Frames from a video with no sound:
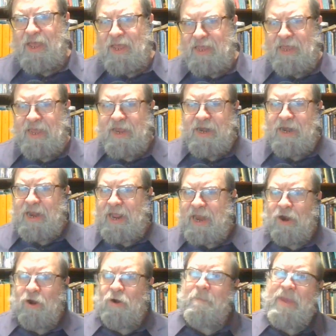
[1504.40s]
in
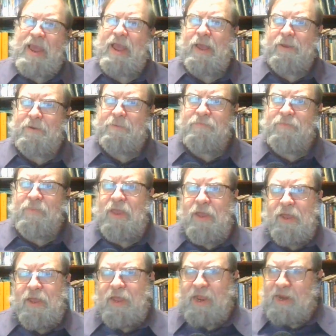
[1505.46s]
Aramaic.
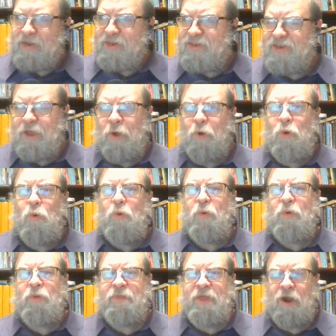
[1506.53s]
And so
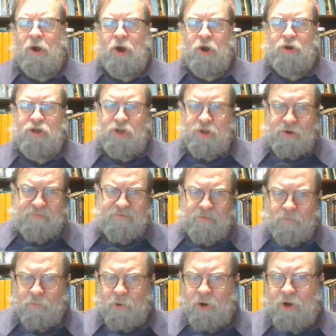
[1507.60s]
there are two
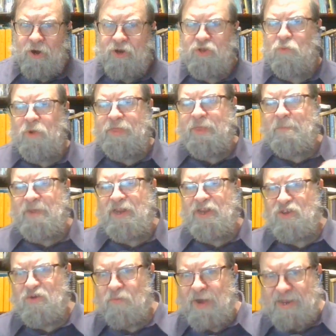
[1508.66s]
different words, one that
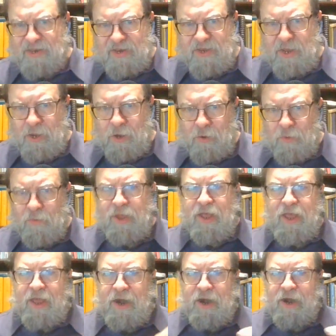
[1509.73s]
means rescue
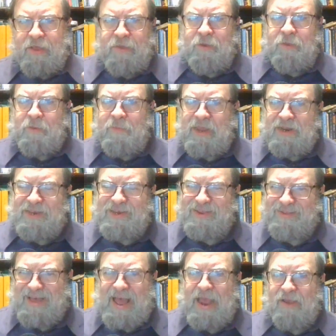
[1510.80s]
and another that means
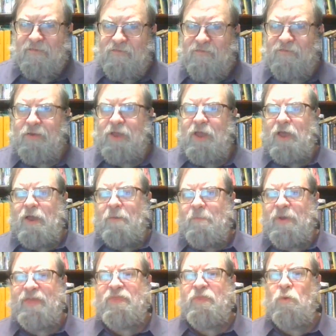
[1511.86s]
life.
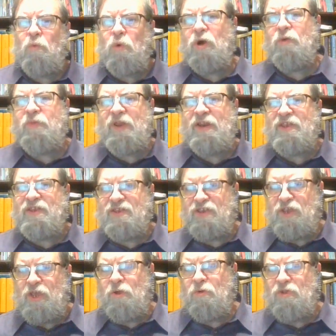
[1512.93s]
But the word that is
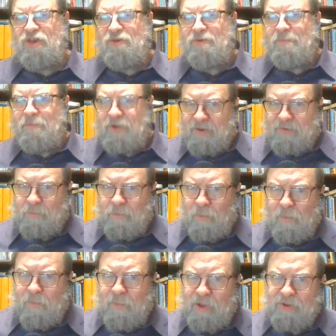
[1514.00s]
used
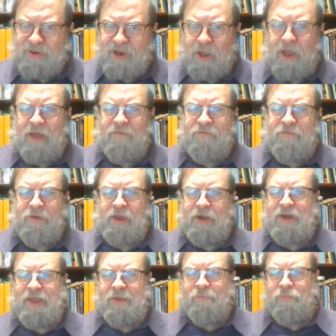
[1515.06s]
most
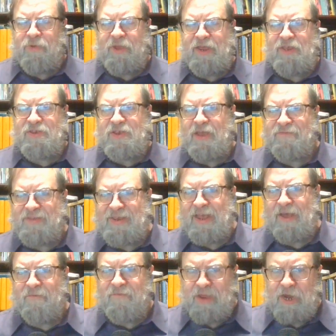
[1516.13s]
often in place of
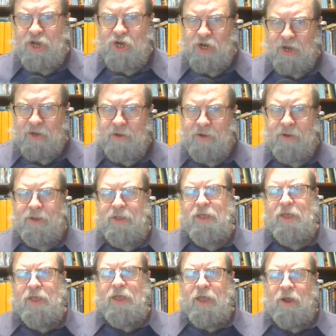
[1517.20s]
salvation,
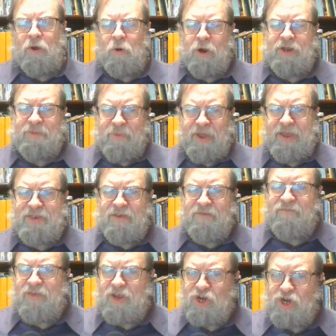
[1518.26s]
or in place
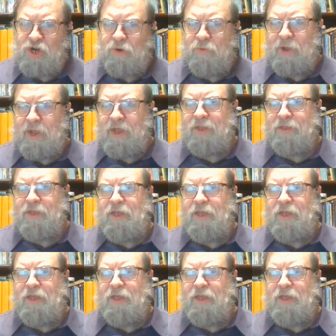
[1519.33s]
of Yeshua,